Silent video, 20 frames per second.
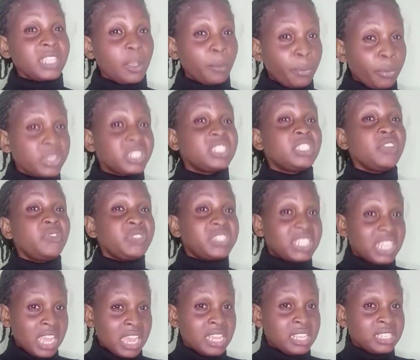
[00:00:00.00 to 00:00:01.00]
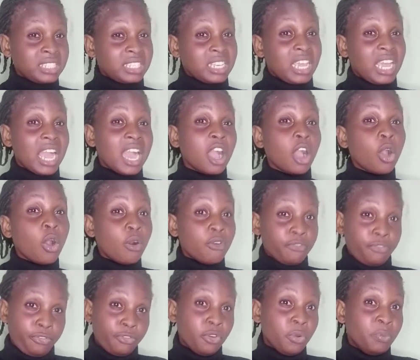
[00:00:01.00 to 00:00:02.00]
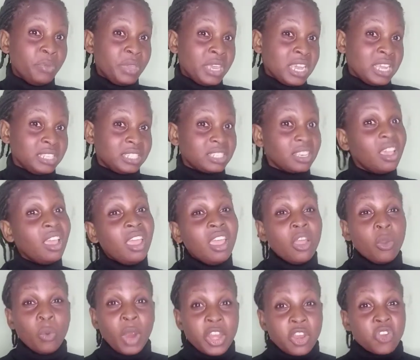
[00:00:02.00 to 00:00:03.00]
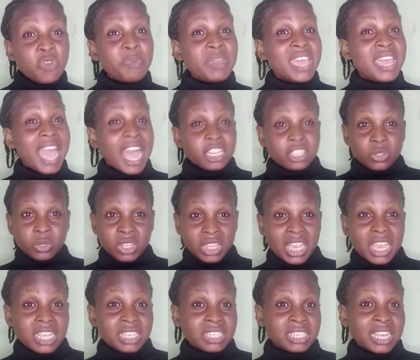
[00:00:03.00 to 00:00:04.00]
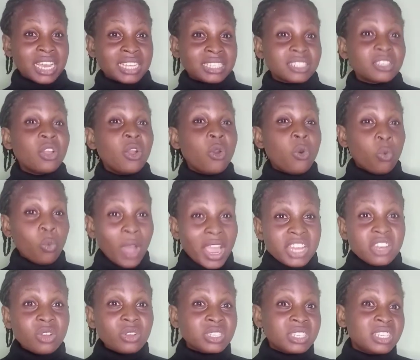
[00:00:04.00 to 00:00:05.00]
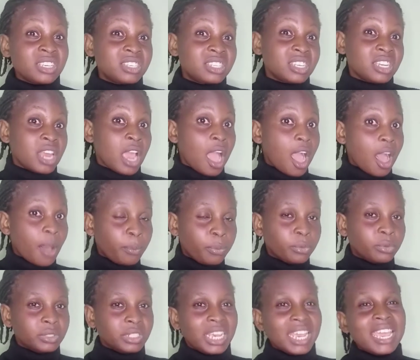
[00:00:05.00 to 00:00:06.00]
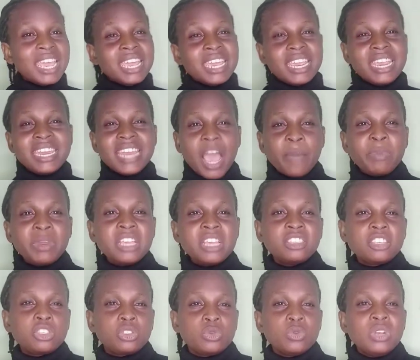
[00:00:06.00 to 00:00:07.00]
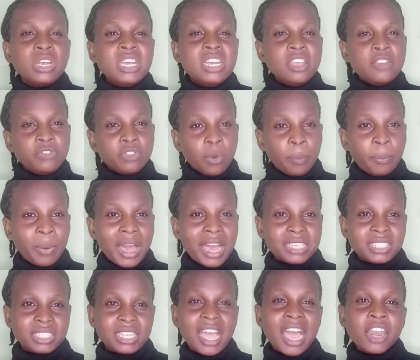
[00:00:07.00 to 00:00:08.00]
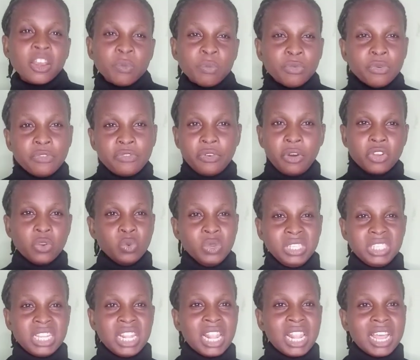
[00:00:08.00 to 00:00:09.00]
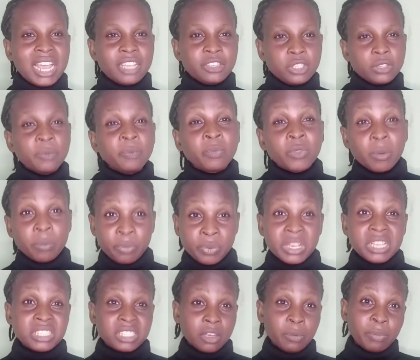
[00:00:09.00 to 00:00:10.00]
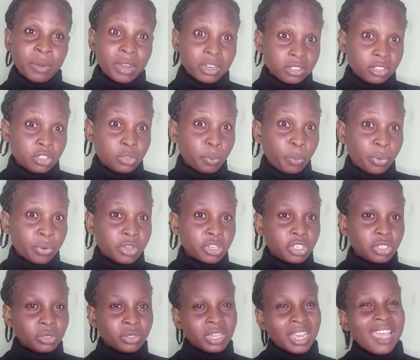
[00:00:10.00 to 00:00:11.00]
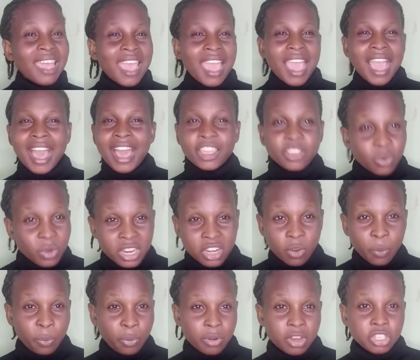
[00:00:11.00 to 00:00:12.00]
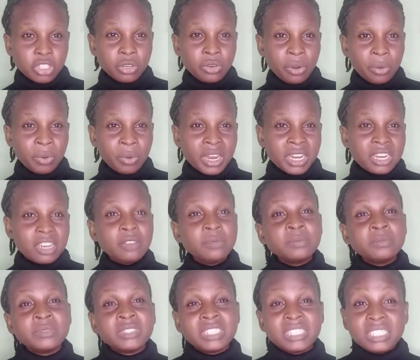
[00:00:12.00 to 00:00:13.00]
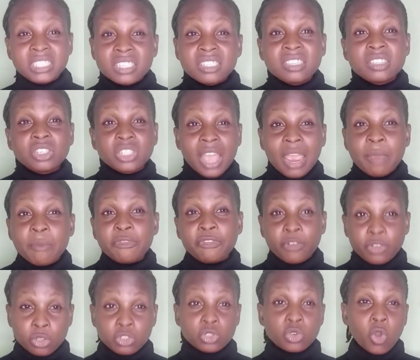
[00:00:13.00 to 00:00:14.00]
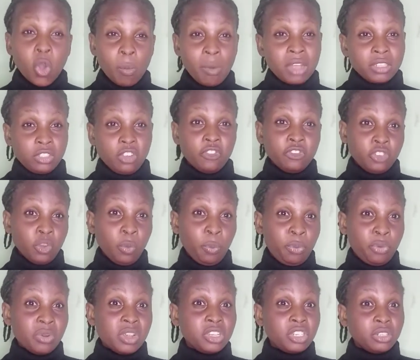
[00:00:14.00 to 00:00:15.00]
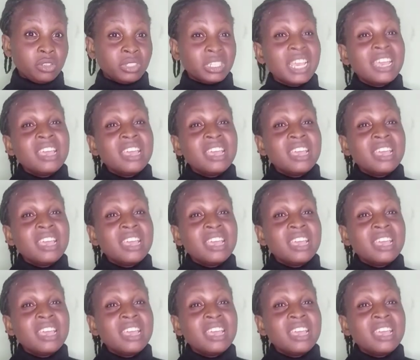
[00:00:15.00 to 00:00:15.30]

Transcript: positive things can come from it. When you began to think that, why does this thing happen? Inability to leave the past and move on with life brings about depression. Are you in depression already? This is the time for you to come out of depression.